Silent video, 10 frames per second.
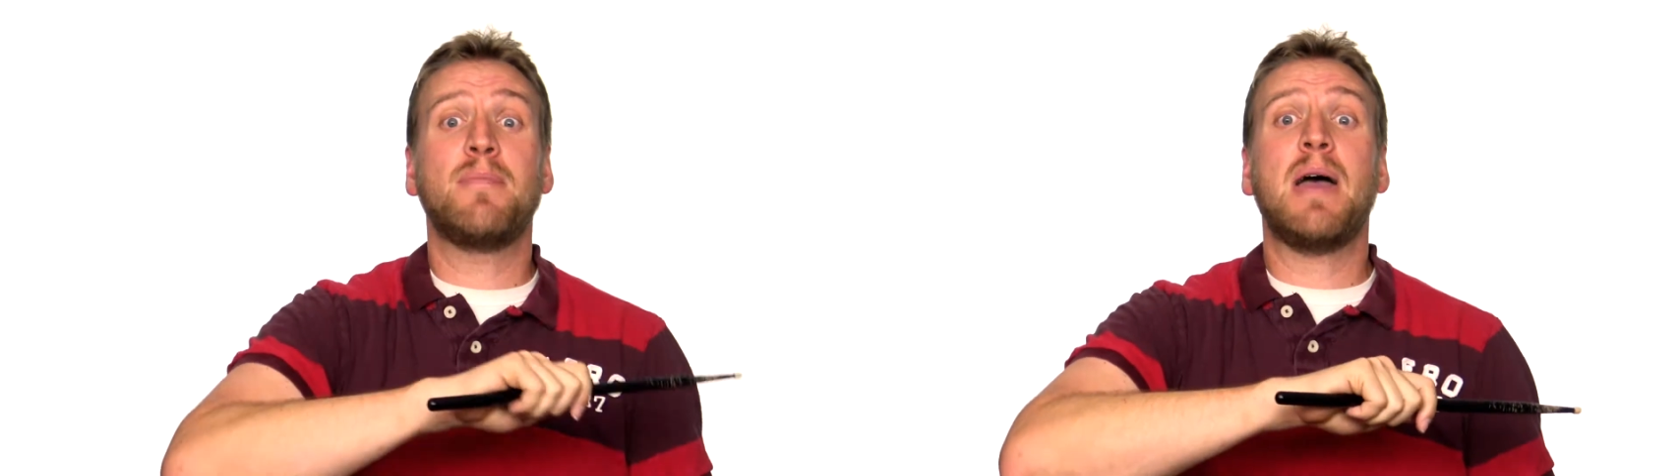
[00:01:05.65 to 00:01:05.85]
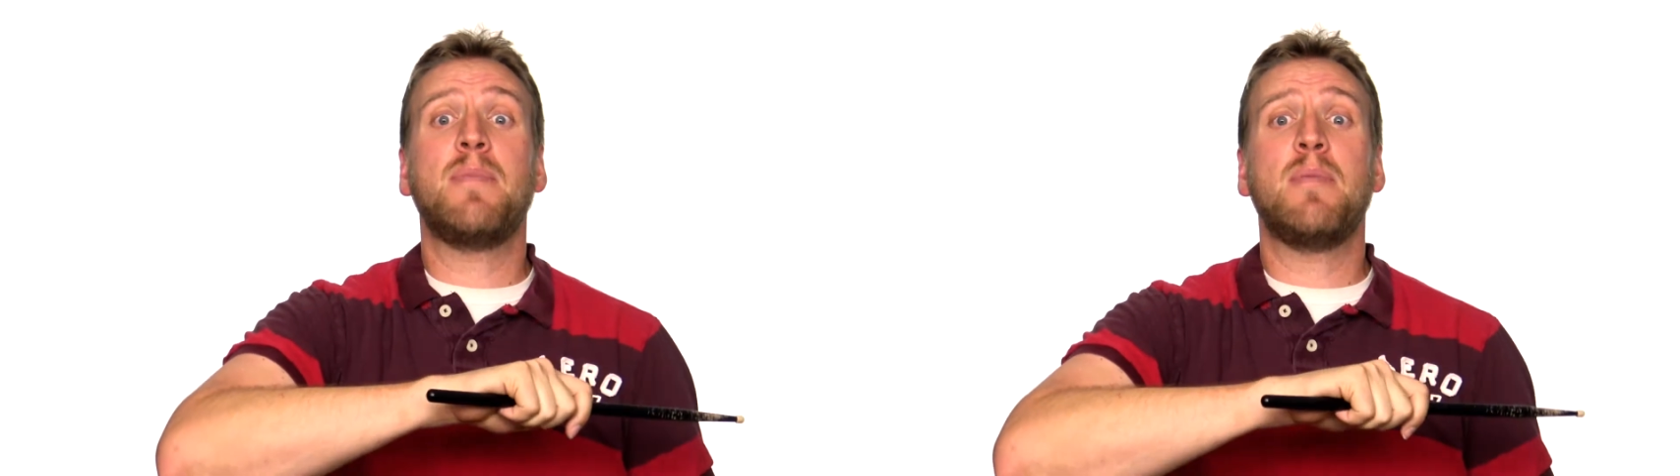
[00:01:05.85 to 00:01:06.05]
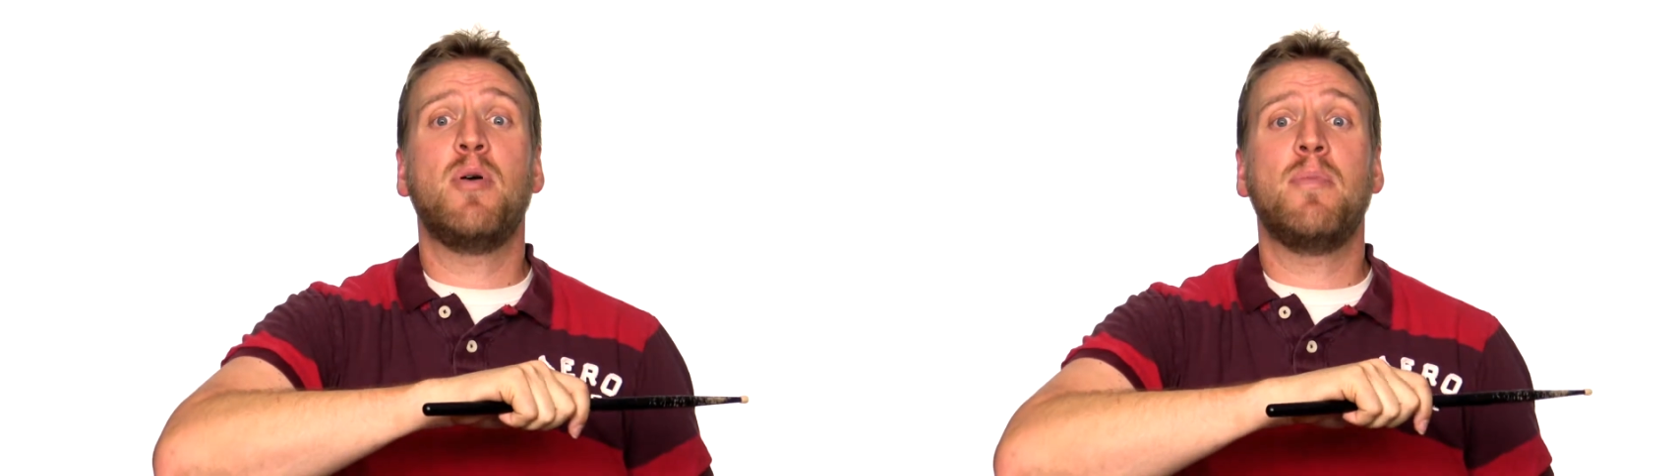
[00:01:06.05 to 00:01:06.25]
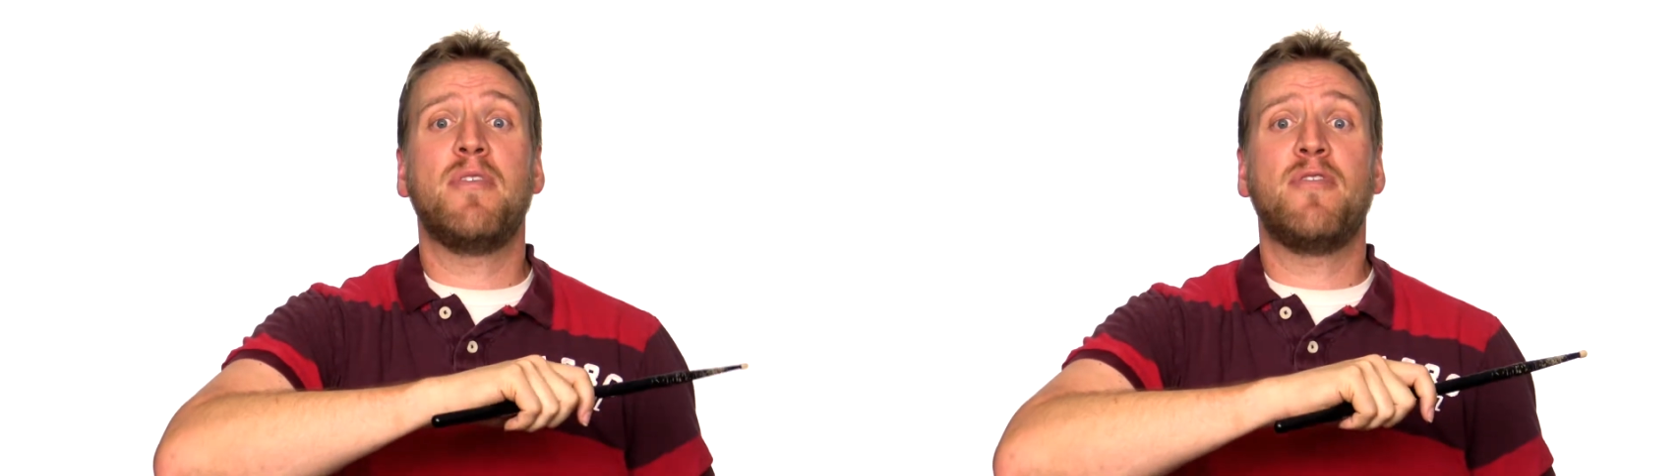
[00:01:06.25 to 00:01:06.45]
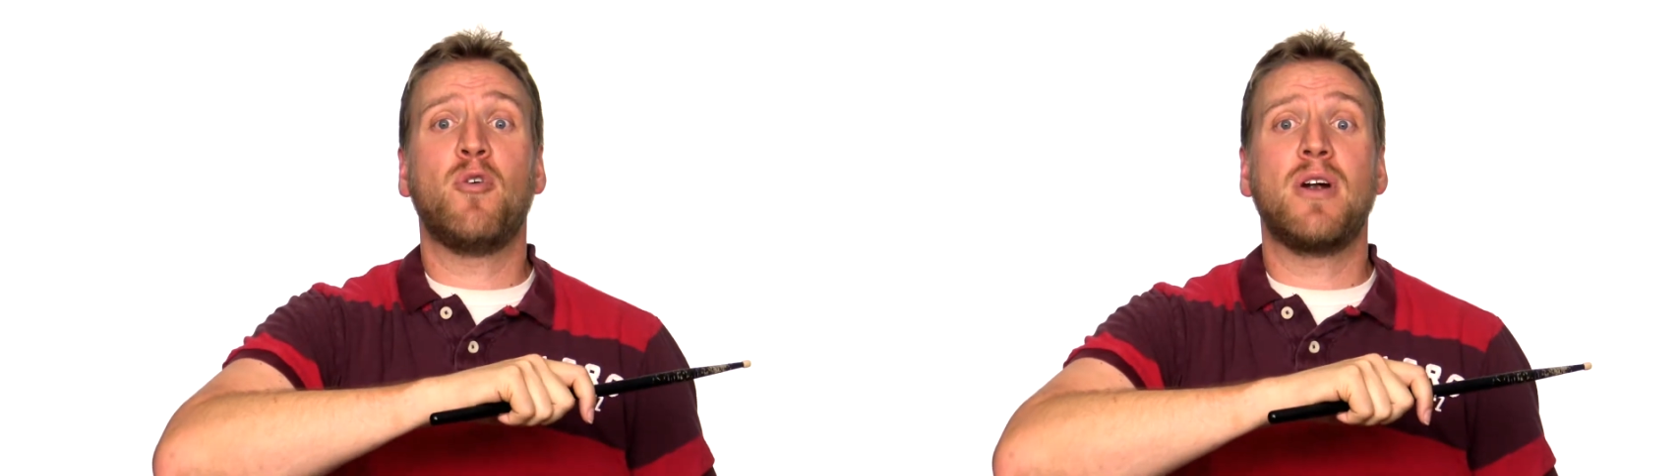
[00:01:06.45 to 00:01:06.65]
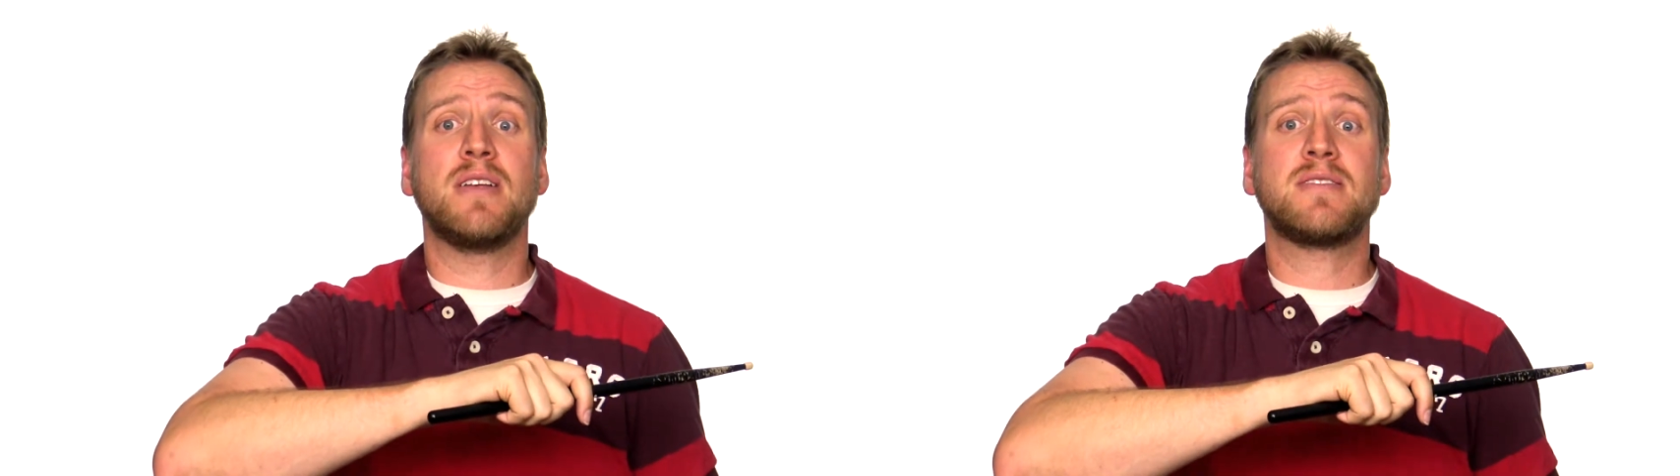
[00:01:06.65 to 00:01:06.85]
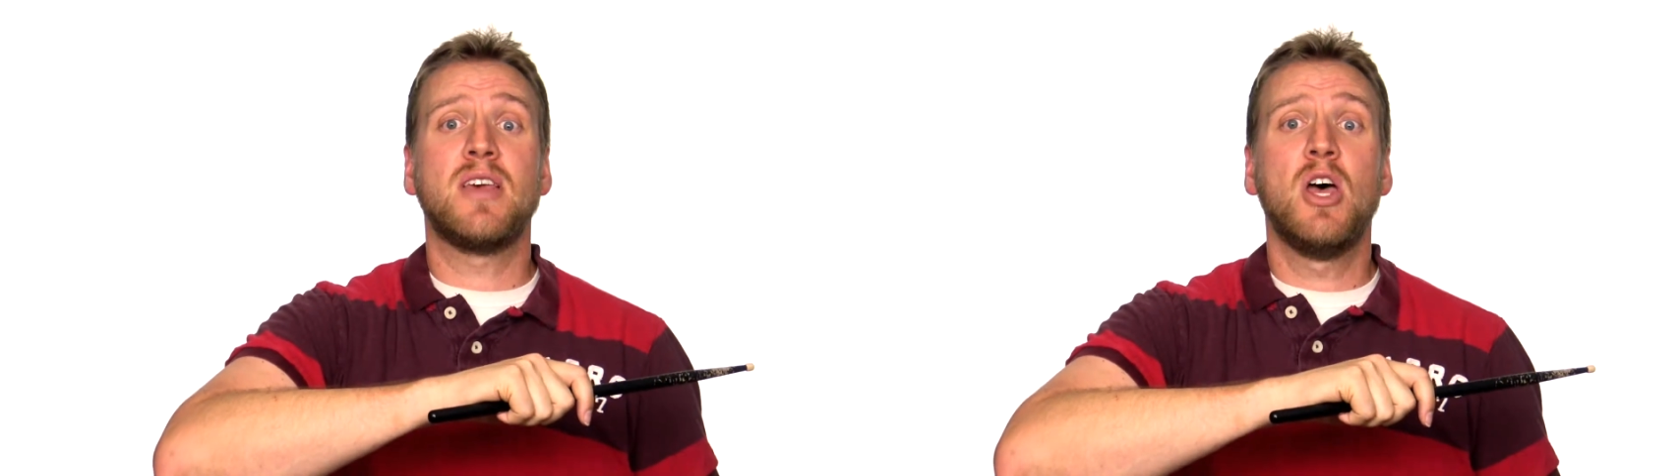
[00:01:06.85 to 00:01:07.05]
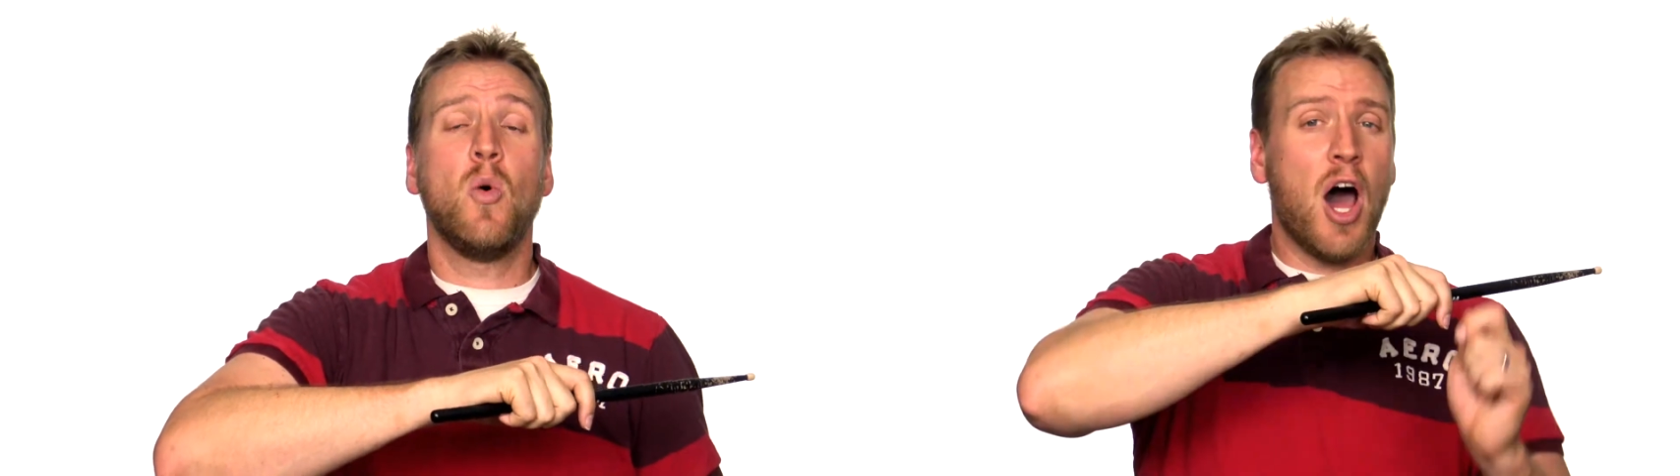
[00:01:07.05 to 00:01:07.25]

that might be put before us.